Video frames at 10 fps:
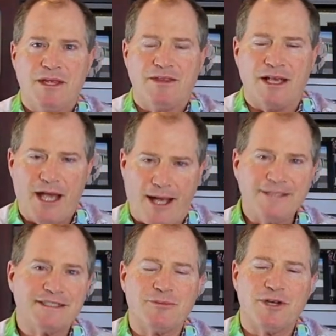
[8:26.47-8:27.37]
the
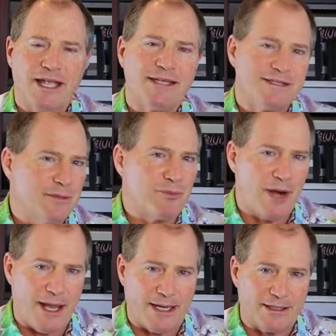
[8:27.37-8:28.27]
customer gets the
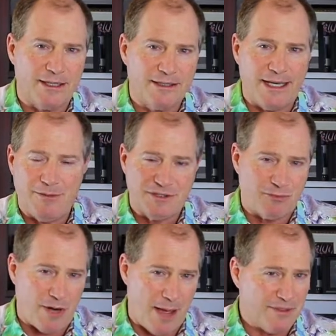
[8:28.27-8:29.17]
product that he was
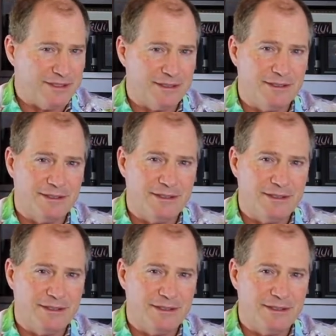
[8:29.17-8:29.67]
promised,